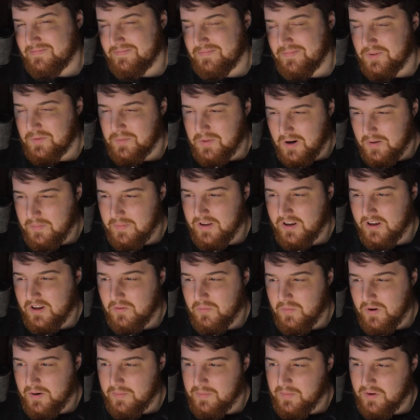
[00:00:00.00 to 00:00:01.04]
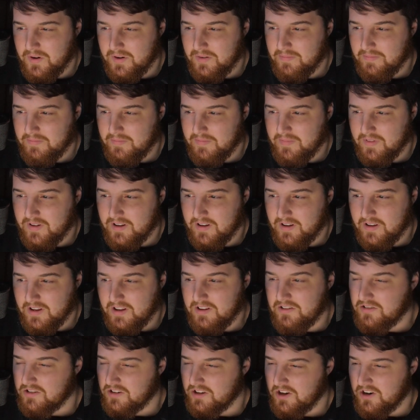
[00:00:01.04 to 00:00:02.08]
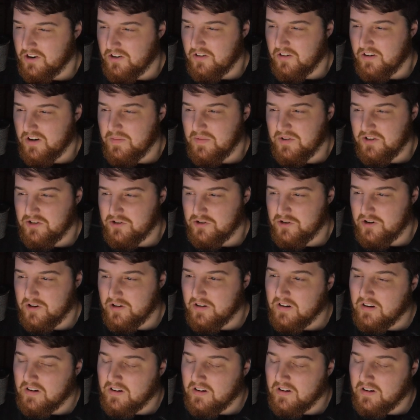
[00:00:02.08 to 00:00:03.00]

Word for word: Would probably be a good way to put it. Insecure, immature.